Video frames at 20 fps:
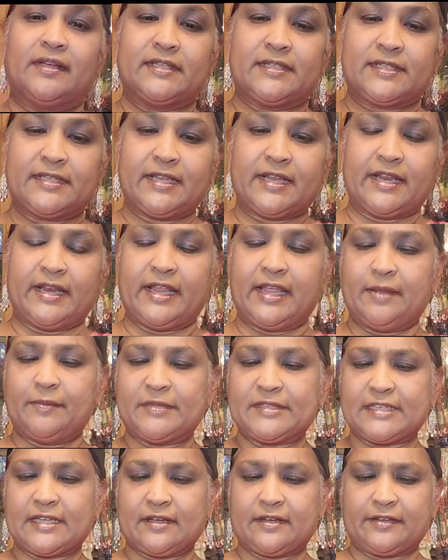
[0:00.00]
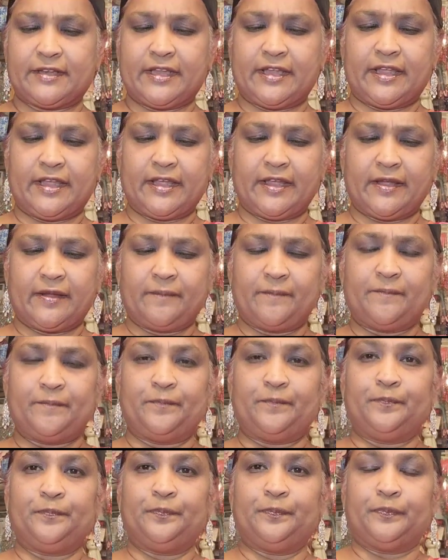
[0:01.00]
See the names on here.
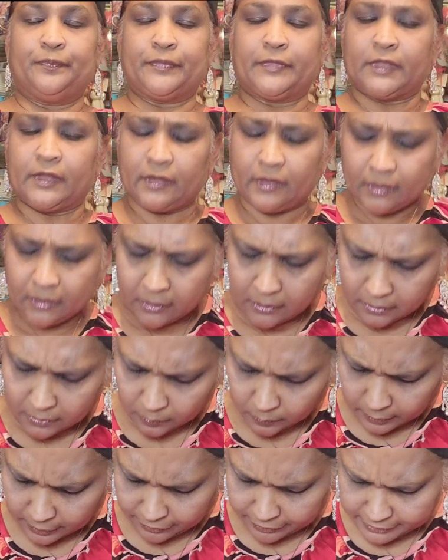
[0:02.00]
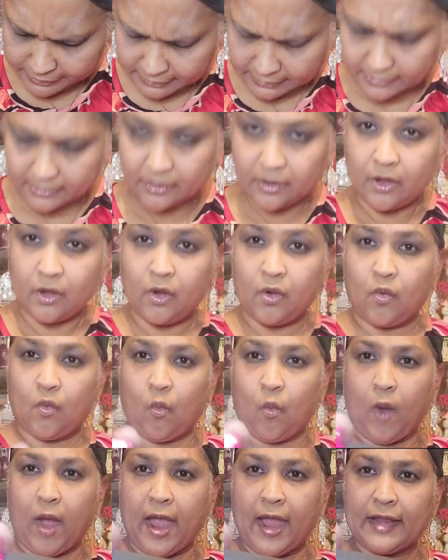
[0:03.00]
Where is it?
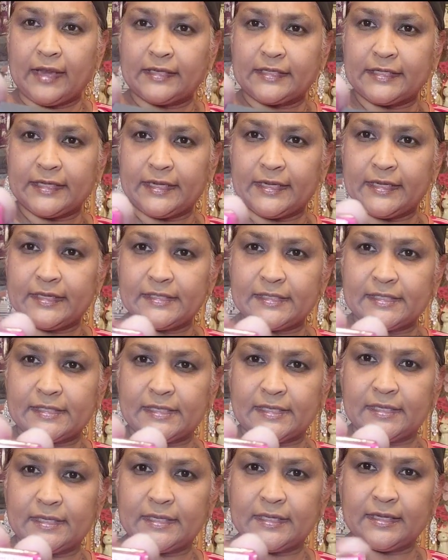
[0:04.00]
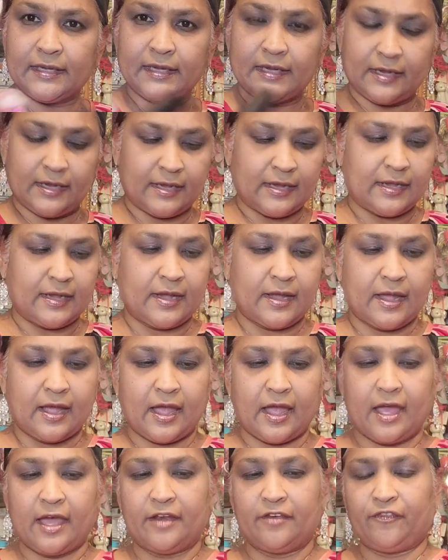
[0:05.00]
Wildings
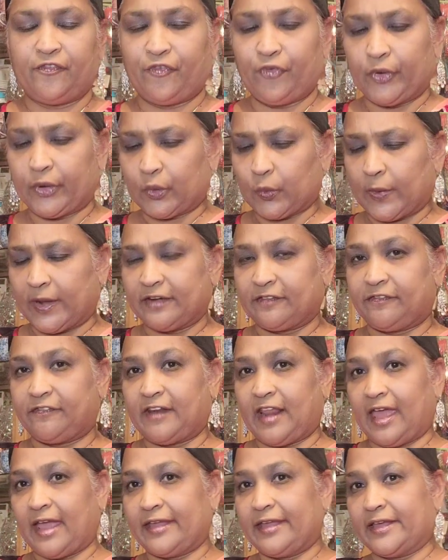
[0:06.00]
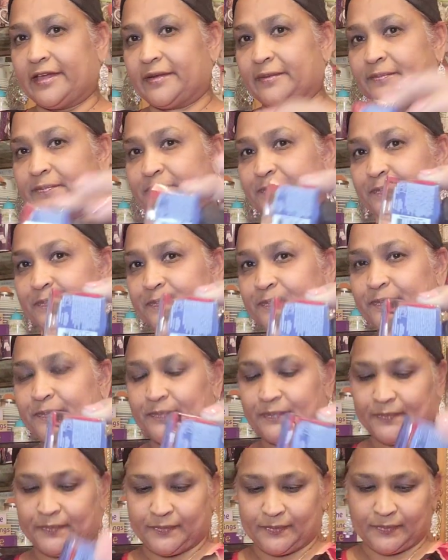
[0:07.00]
and Frequent Flyer.
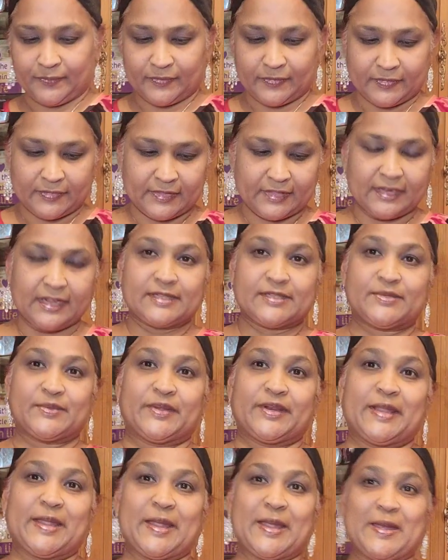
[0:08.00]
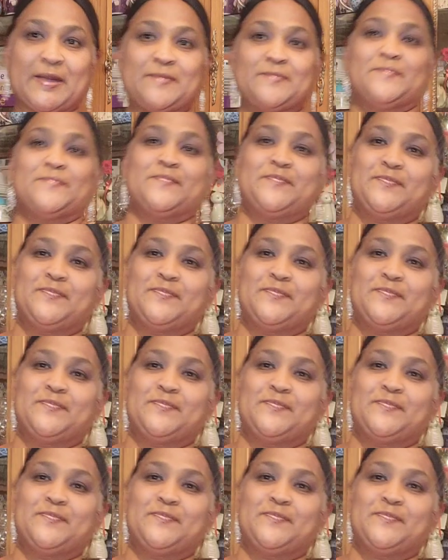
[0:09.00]
That's what they are.